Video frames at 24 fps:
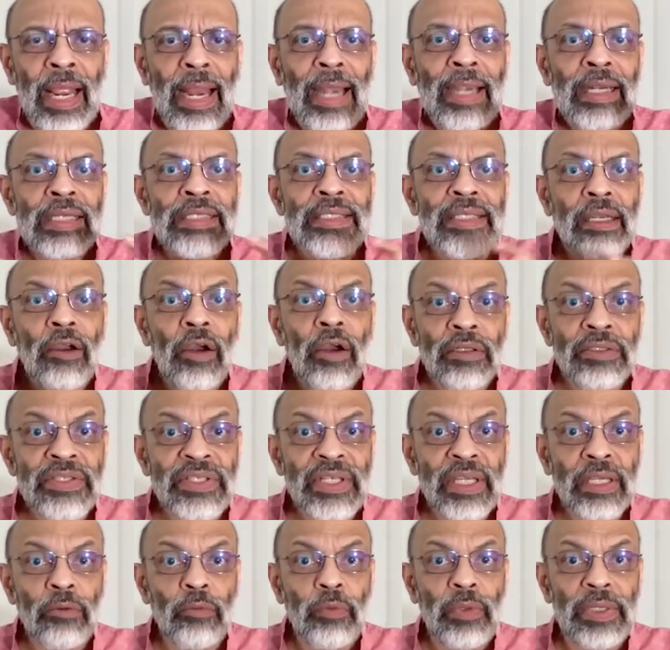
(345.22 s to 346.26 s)
And as a
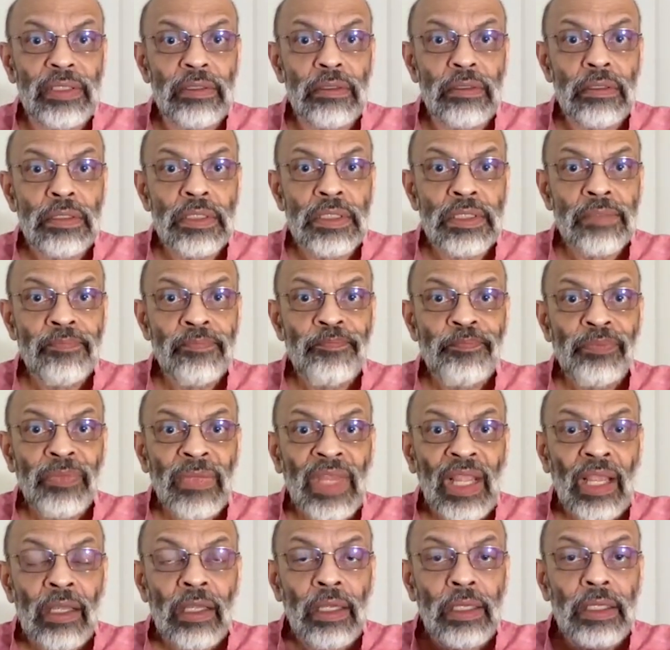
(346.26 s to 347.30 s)
consequence,
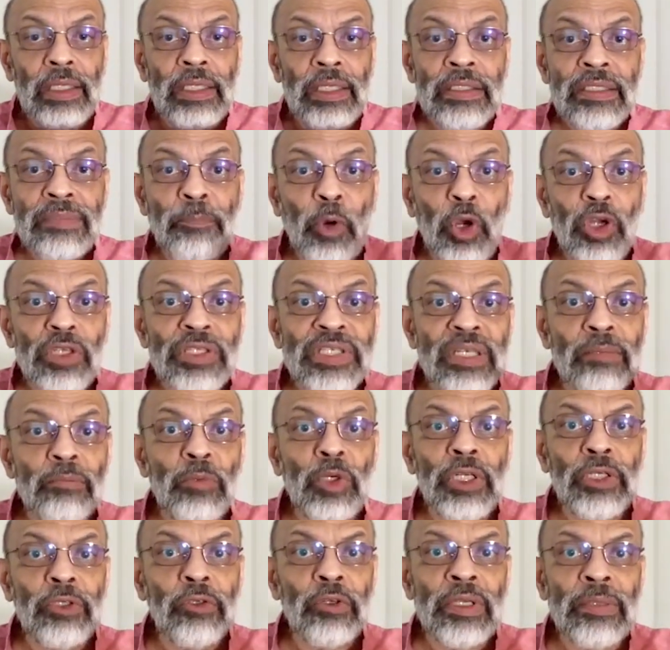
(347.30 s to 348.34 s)
it's
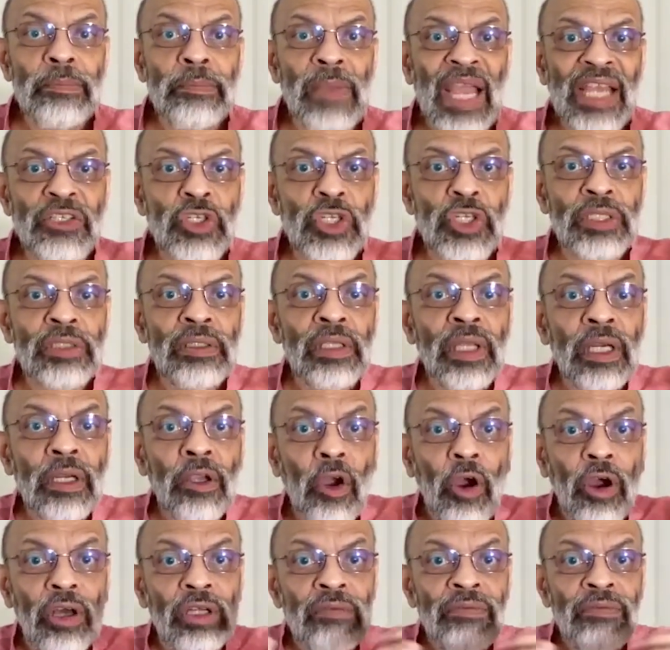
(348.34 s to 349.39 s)
possible to imagine the
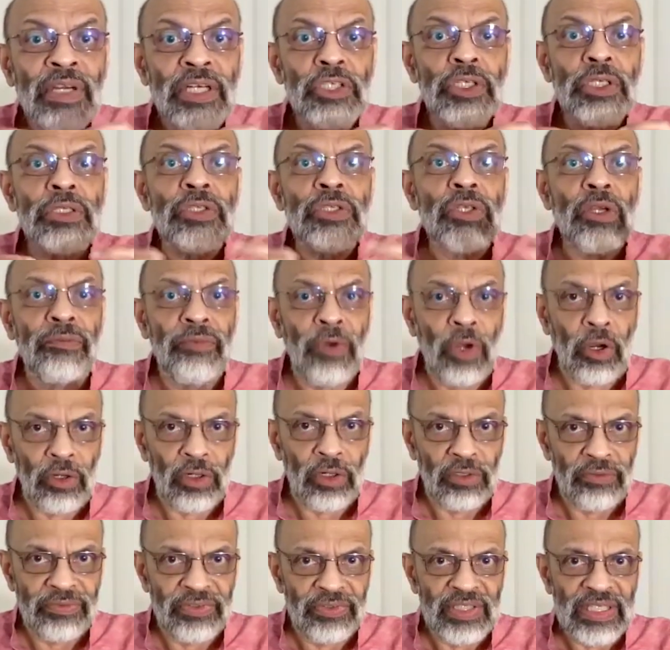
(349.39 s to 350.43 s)
convergence of
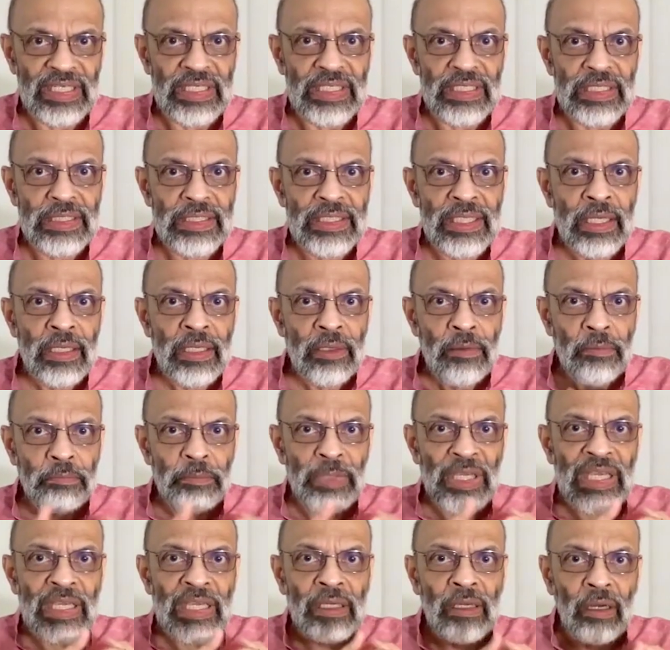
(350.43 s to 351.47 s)
all of these
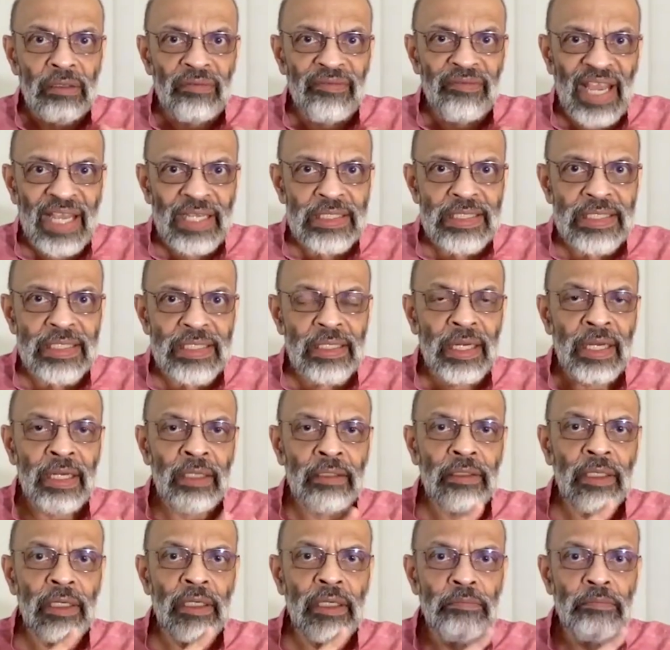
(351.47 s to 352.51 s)
being
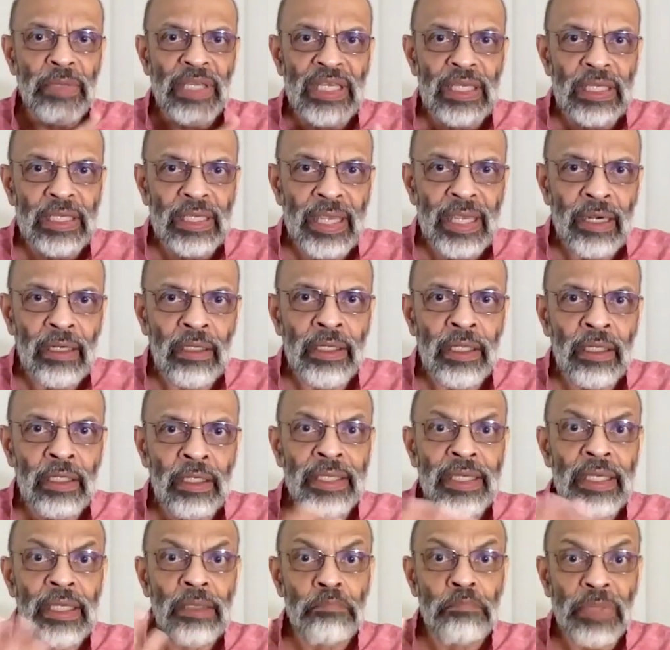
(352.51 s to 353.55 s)
unvaccinated, being
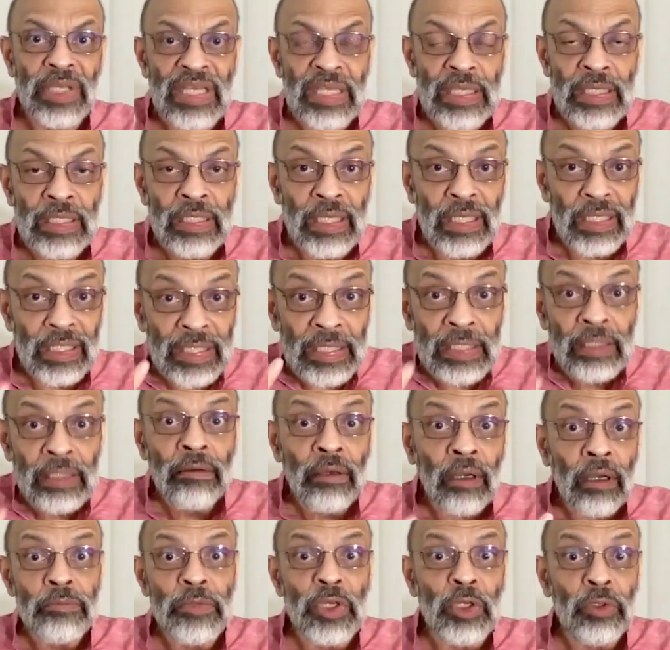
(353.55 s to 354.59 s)
elderly, being
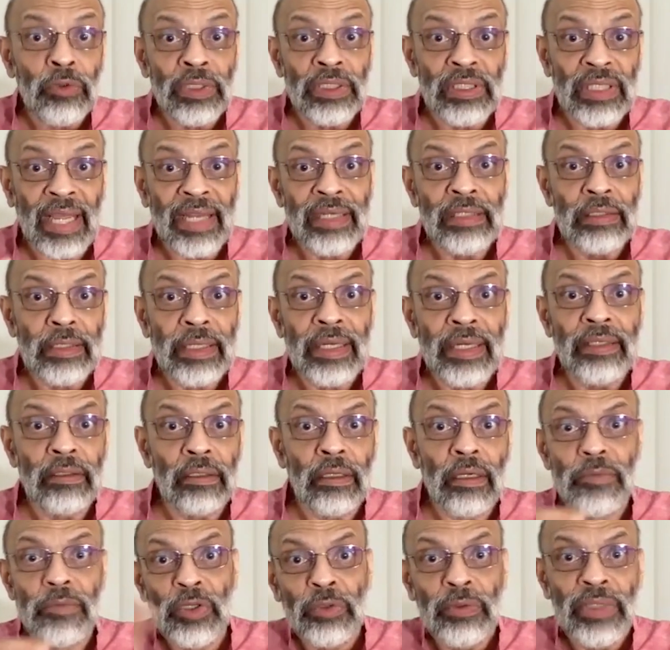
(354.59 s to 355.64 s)
in tight
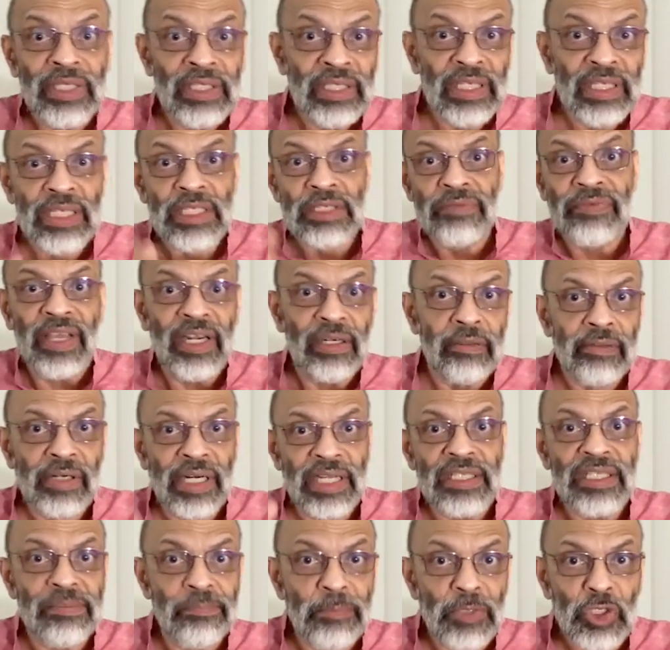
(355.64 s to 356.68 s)
knit communities where
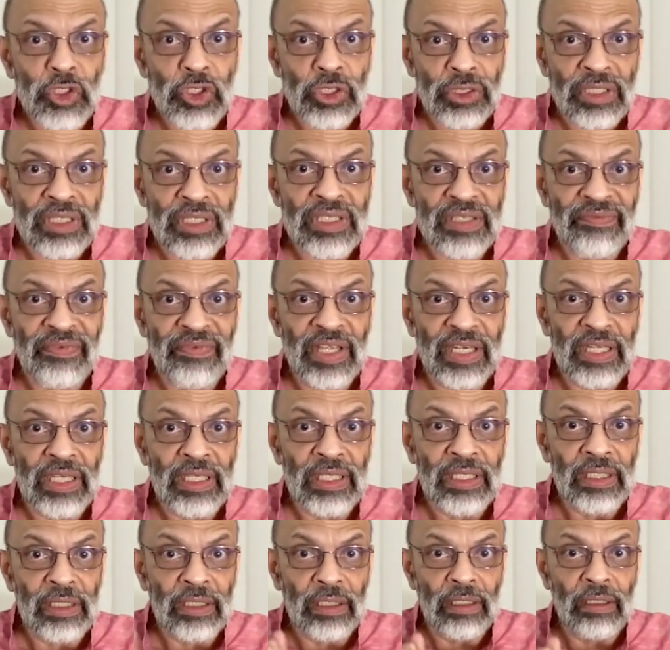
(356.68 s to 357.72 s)
transmission is
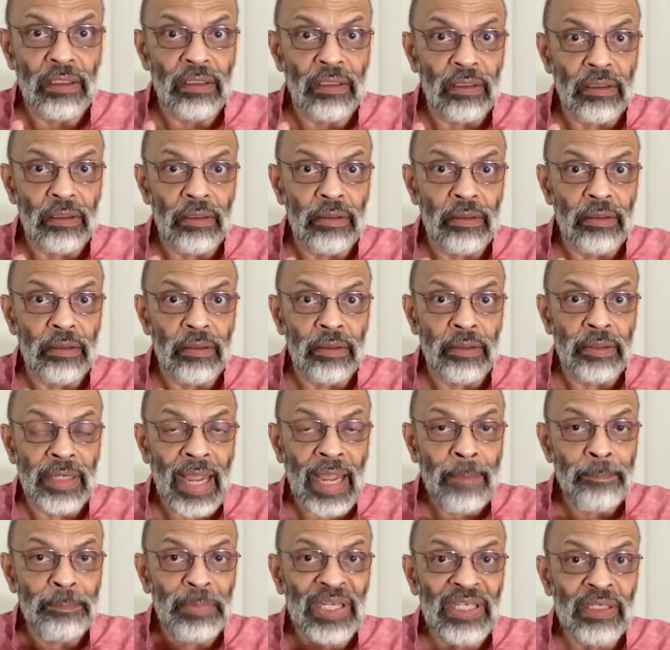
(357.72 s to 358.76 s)
very uh, uh,
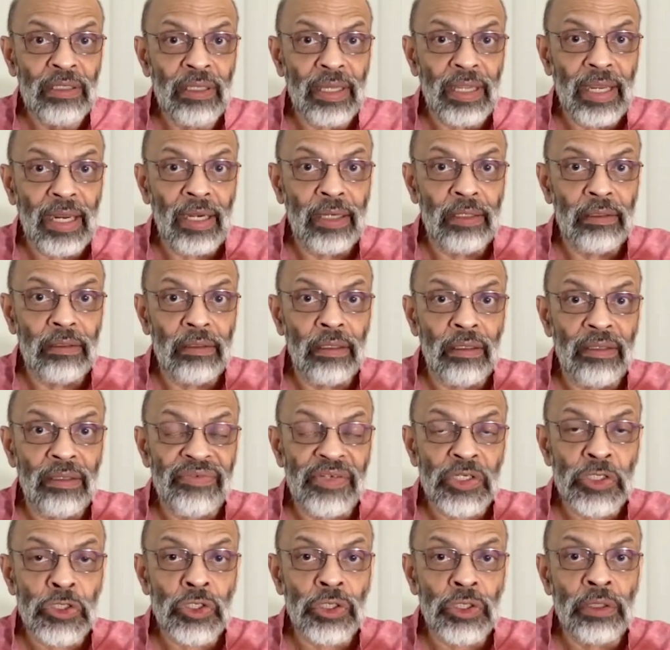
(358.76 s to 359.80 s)
rapid and
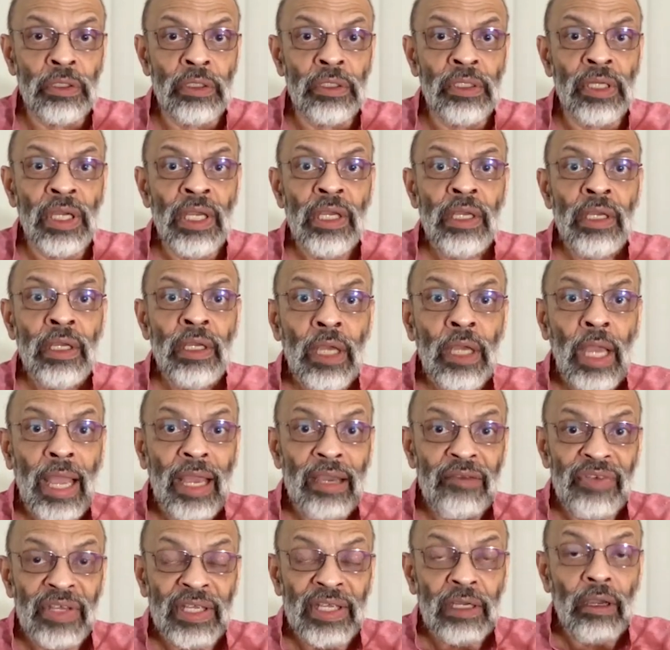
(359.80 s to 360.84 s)
efficient,
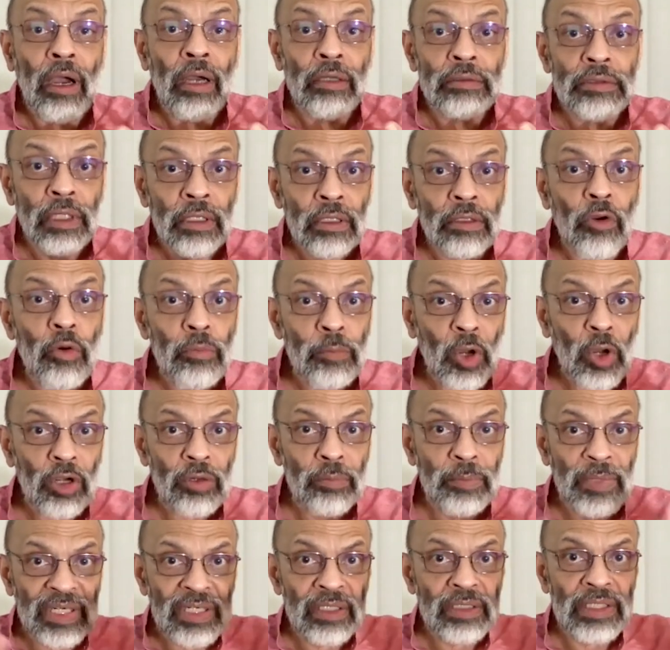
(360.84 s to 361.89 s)
having other
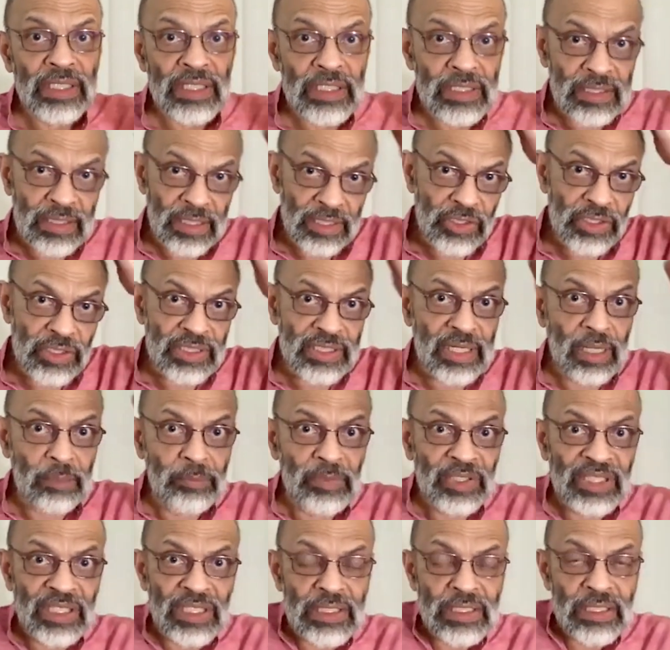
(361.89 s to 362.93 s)
comorbidities such as
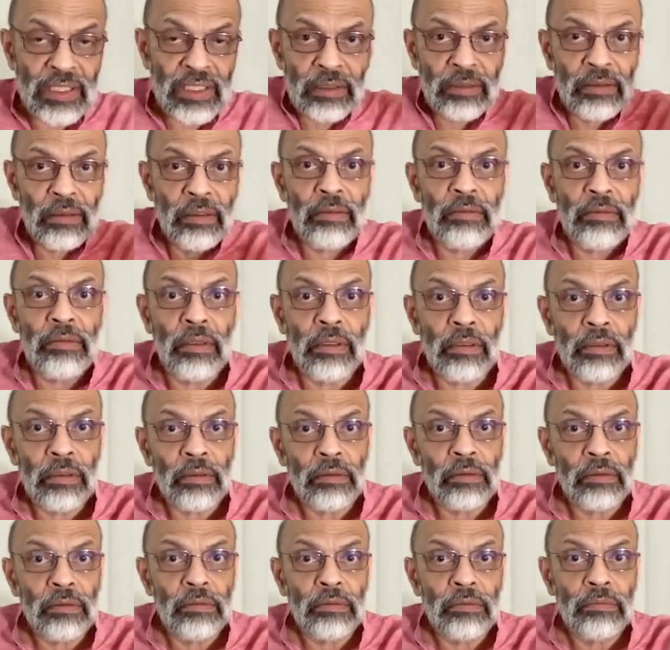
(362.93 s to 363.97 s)
diabetes and
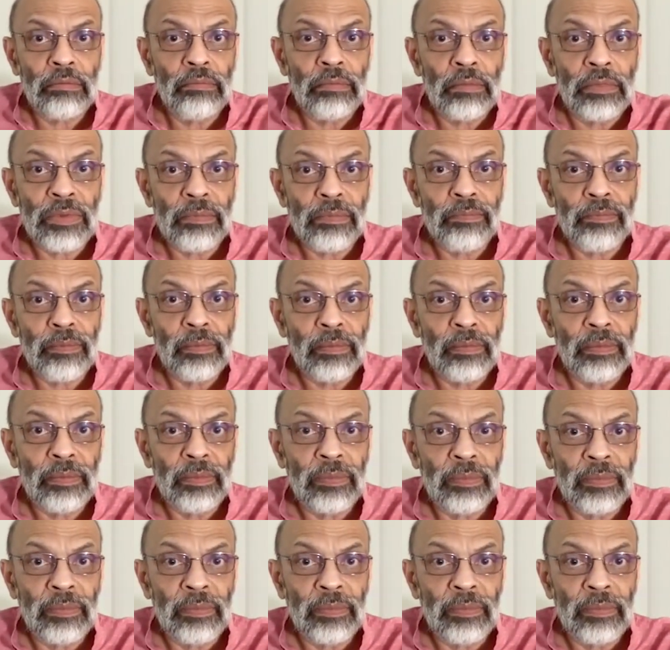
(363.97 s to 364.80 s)
uh,